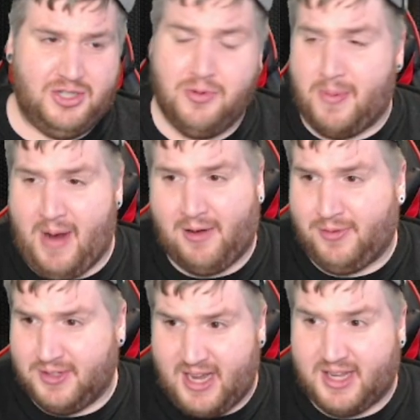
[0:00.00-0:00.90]
powerful
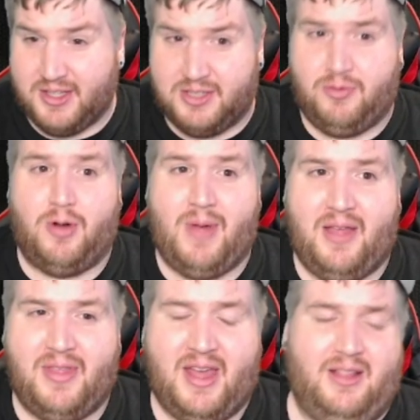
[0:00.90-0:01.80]
deck in this format
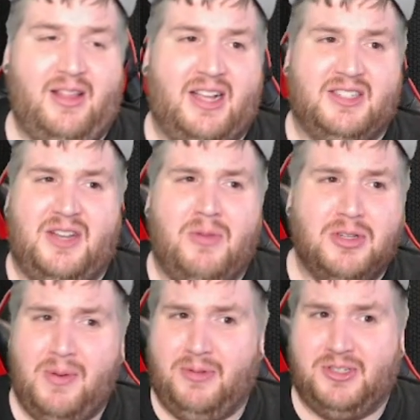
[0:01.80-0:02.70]
that, like I said, most
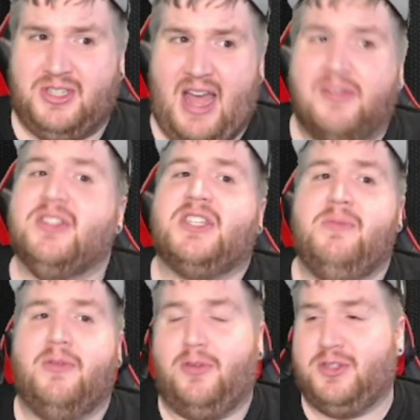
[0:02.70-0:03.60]
people just haven't seen
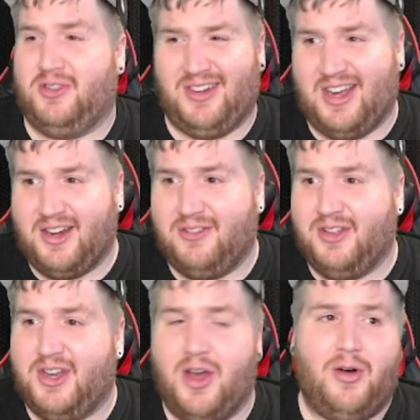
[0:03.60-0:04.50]
before, so they're not going to really
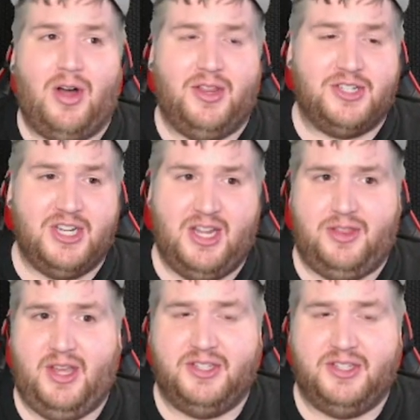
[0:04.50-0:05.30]
know all the cheeky things you